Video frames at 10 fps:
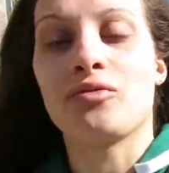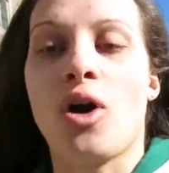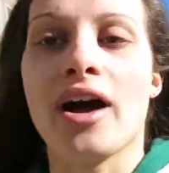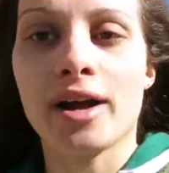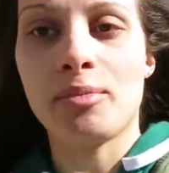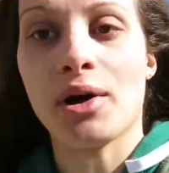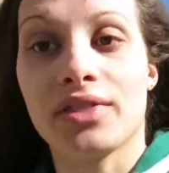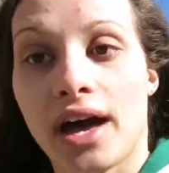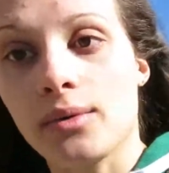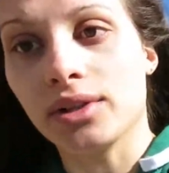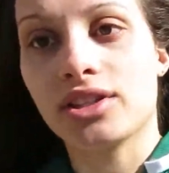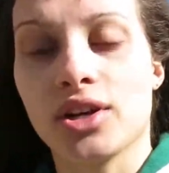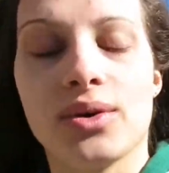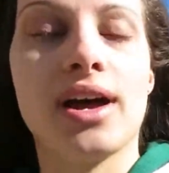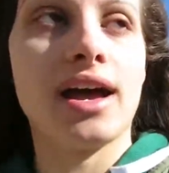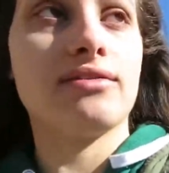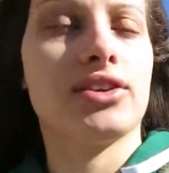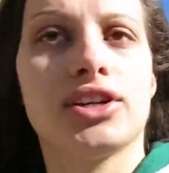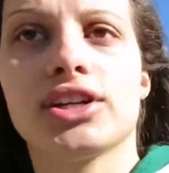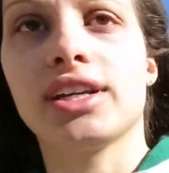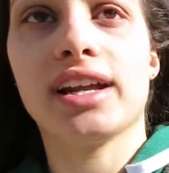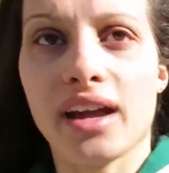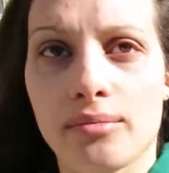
wrong about that whatsoever. Gonna